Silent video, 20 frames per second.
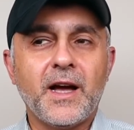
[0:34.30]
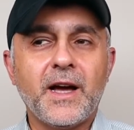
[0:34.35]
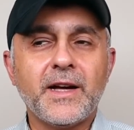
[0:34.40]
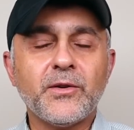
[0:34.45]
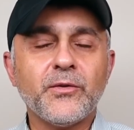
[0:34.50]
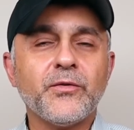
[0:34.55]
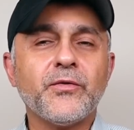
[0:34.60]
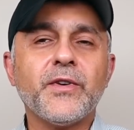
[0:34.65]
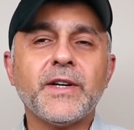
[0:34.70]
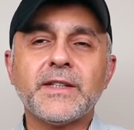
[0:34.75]
I
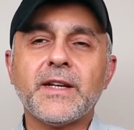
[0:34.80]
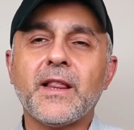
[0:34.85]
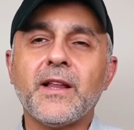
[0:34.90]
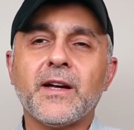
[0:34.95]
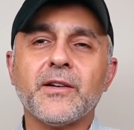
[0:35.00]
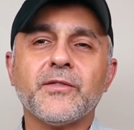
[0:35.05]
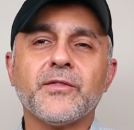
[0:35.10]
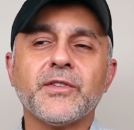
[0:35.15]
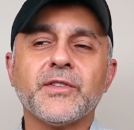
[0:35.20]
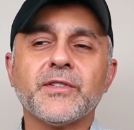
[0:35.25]
don't find a
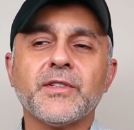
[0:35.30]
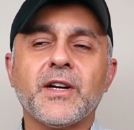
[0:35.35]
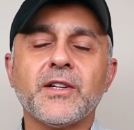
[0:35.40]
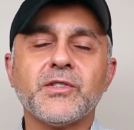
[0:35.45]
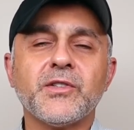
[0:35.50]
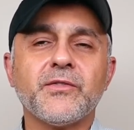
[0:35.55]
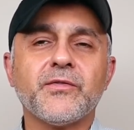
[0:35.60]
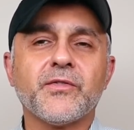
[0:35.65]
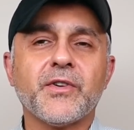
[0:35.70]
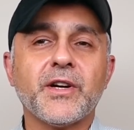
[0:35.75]
lot of
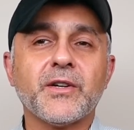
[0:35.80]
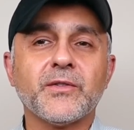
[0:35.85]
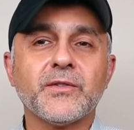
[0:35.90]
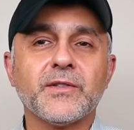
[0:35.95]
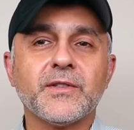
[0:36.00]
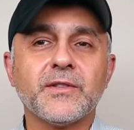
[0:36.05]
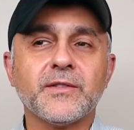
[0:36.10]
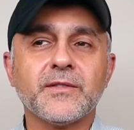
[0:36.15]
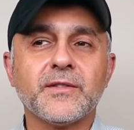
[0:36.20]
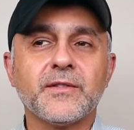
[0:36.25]
Versace
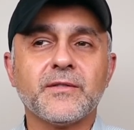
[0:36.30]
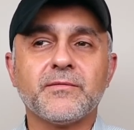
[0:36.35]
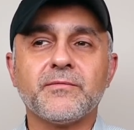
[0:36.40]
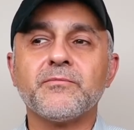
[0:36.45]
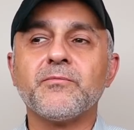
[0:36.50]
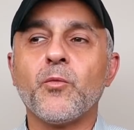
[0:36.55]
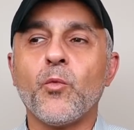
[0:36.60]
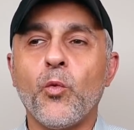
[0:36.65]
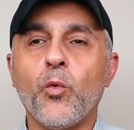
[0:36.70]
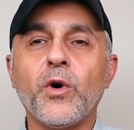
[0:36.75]
fragrances
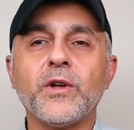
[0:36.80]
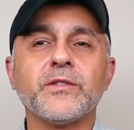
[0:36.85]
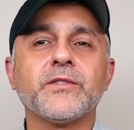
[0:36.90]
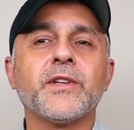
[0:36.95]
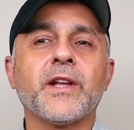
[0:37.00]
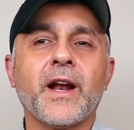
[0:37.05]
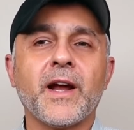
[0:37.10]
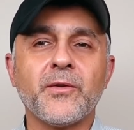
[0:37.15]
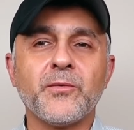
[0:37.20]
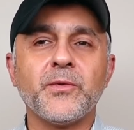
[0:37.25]
ones
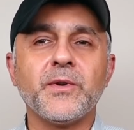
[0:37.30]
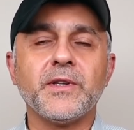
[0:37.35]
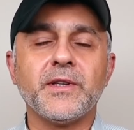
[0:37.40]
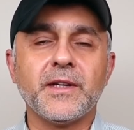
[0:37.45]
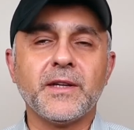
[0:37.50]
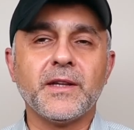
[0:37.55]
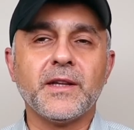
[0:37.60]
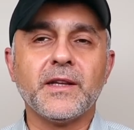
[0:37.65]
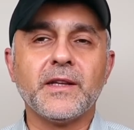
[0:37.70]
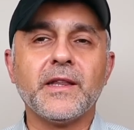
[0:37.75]
that I
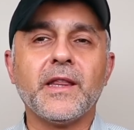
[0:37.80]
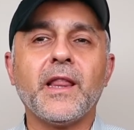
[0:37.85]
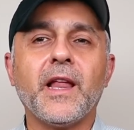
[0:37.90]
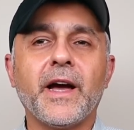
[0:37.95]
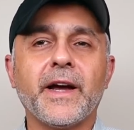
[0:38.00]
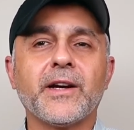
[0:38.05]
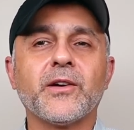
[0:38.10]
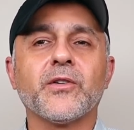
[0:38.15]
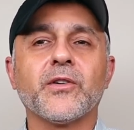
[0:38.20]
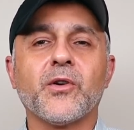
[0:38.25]
really
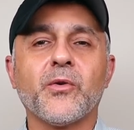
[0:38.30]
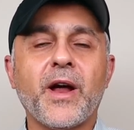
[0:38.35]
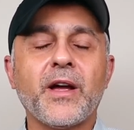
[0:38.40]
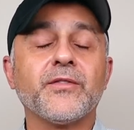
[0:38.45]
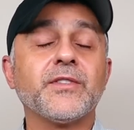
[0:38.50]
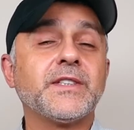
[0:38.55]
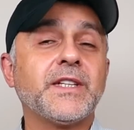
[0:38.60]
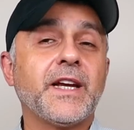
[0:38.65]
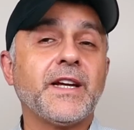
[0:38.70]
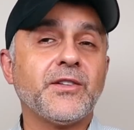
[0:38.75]
like or
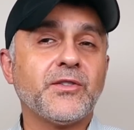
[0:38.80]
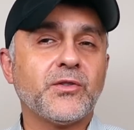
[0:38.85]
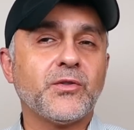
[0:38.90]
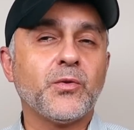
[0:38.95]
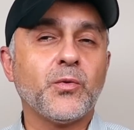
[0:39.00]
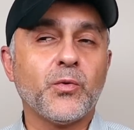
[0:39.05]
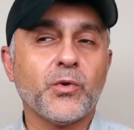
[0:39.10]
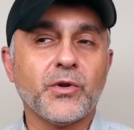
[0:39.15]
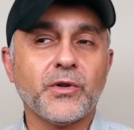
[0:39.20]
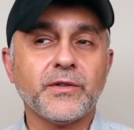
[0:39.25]
gravitate
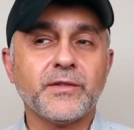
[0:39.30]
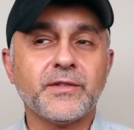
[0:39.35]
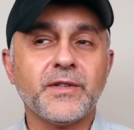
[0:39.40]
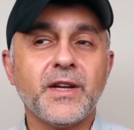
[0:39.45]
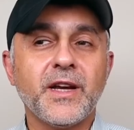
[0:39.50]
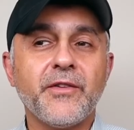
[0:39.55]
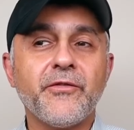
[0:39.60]
towards.